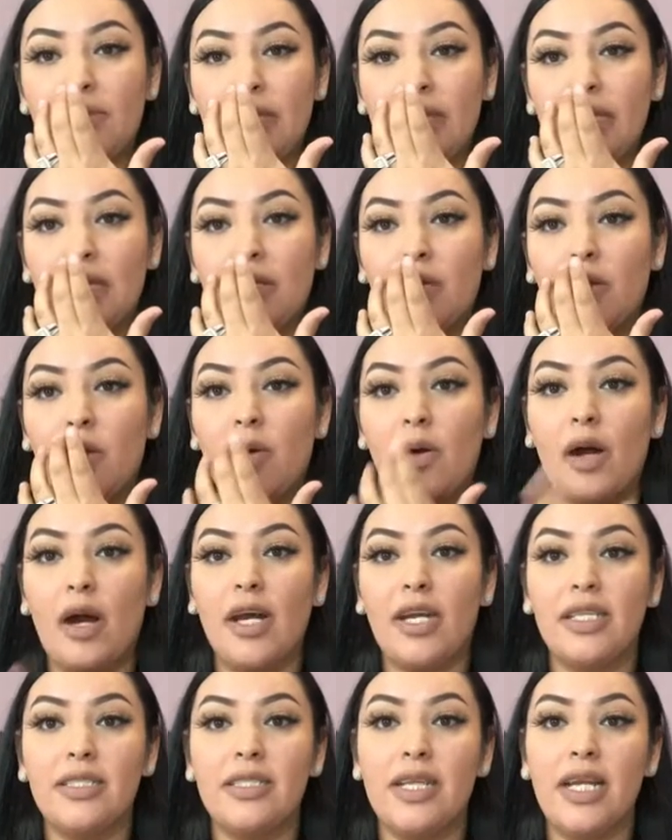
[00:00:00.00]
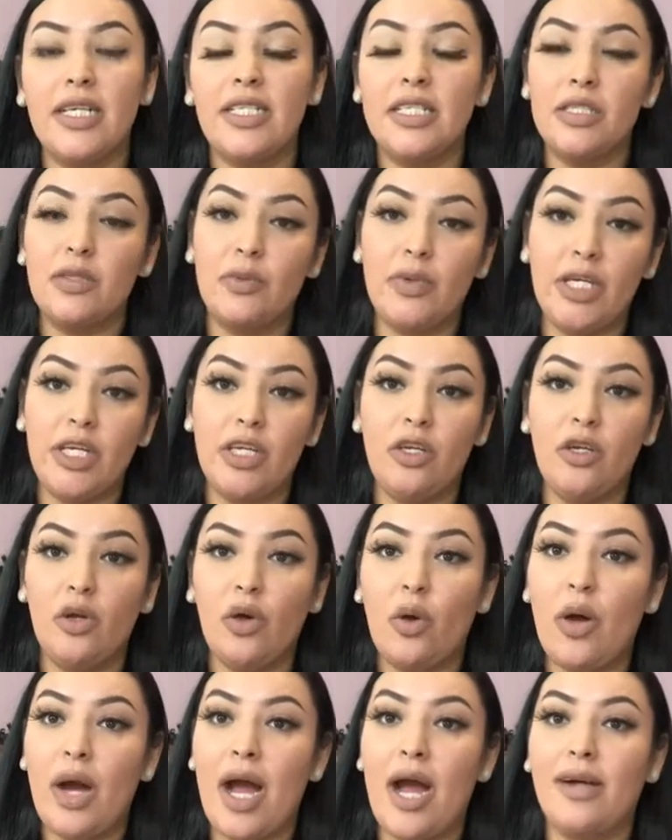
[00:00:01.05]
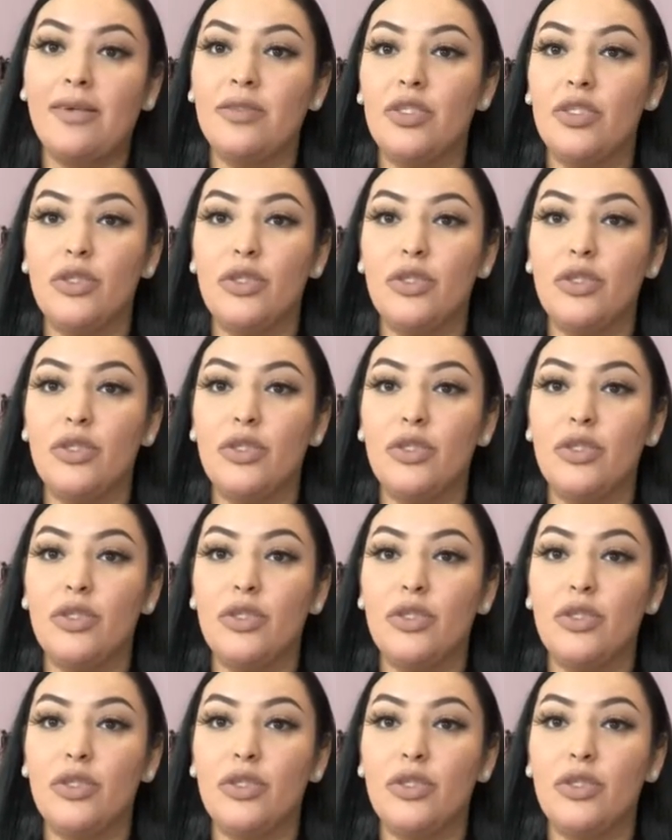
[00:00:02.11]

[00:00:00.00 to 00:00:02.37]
really know how